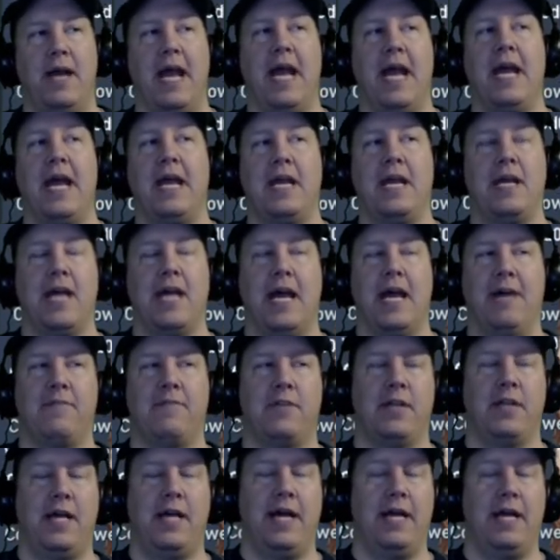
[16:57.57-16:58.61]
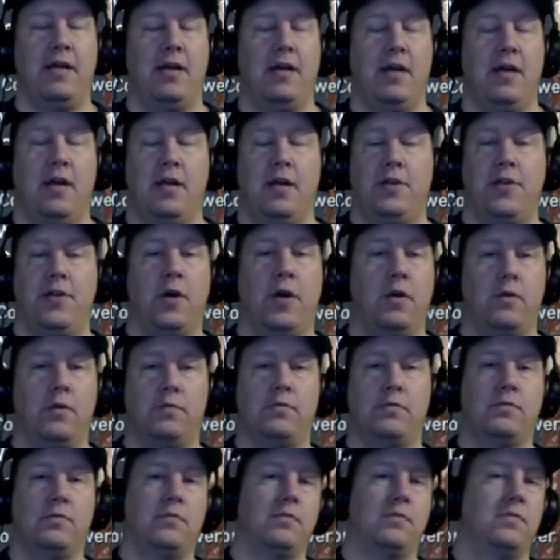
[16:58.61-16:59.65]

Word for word: A after that, don't